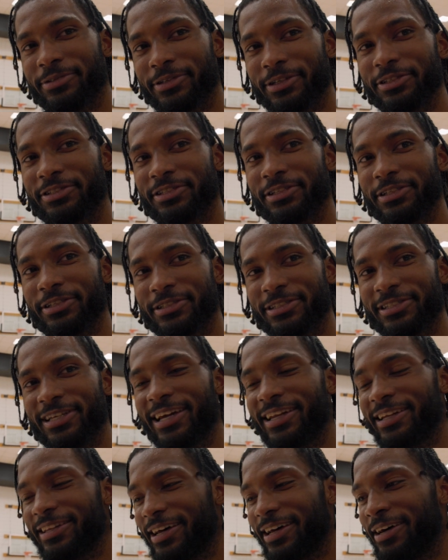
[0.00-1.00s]
Used to
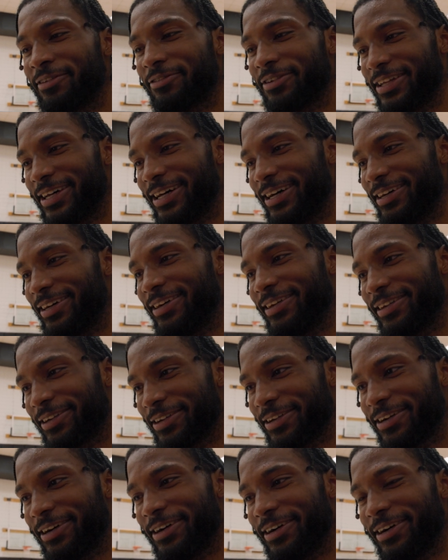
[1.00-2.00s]
stand in line for that
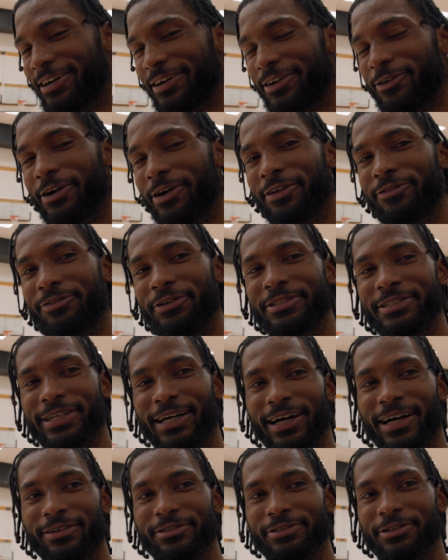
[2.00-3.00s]
quite a few
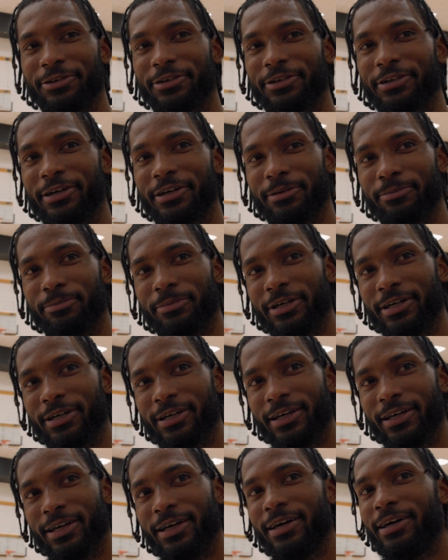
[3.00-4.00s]
times growing up, but
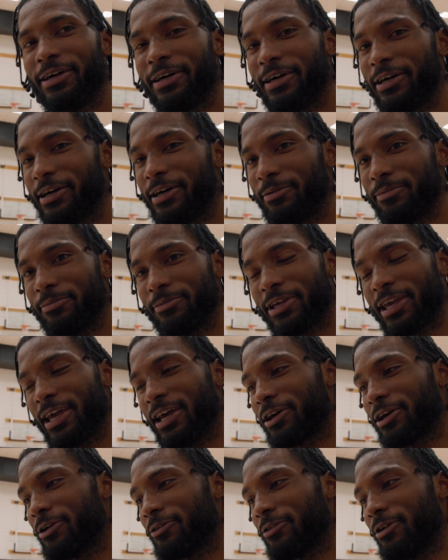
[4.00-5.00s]

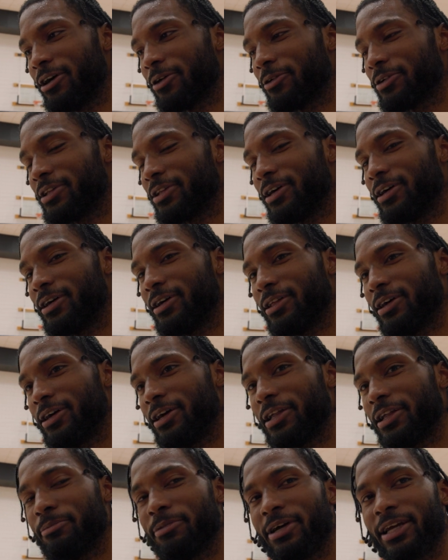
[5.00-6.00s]
can't go wrong with the
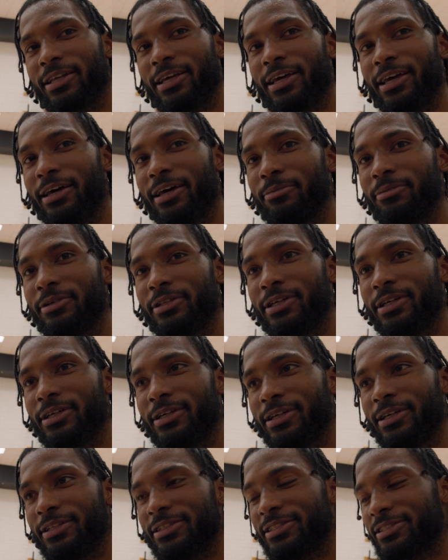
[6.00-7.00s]
honey baked ham
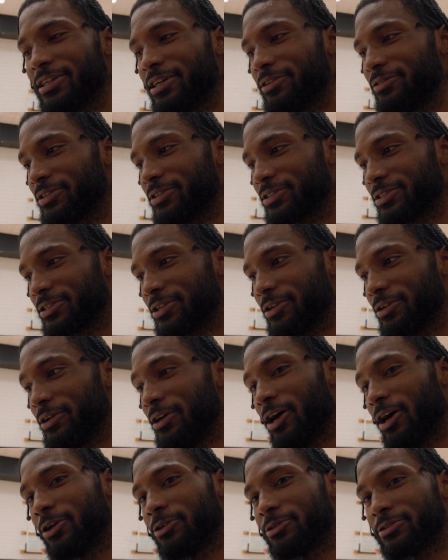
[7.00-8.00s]
and the stuffing. So
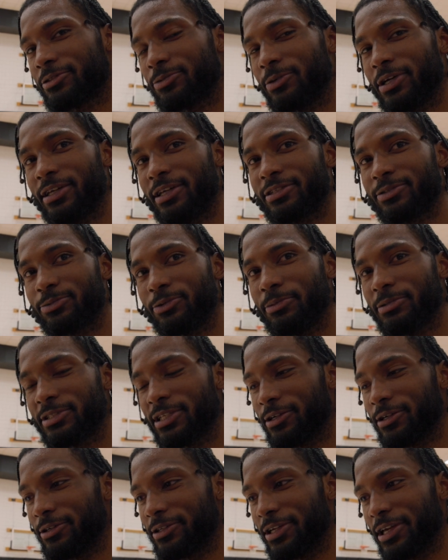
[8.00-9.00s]
and sweet
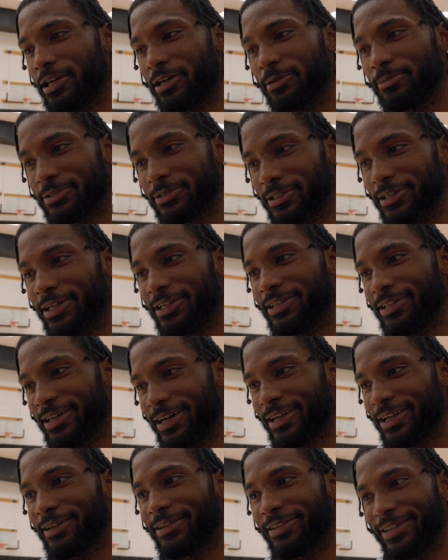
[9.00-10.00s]
potato yams.
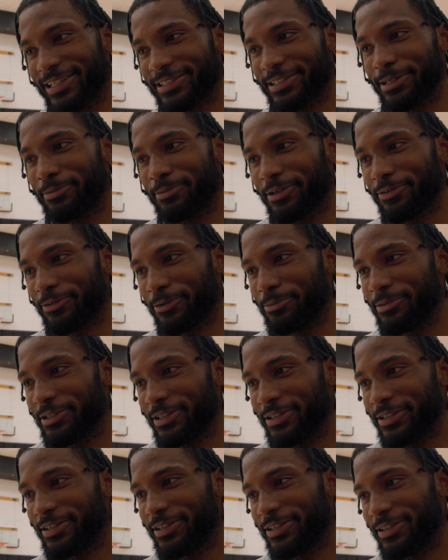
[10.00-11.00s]
That's up there for me.
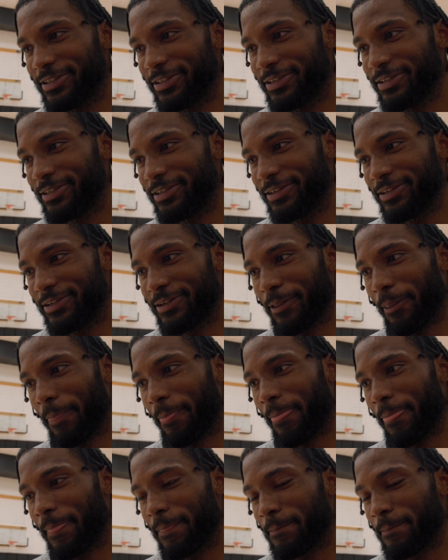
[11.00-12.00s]
Do we like pie?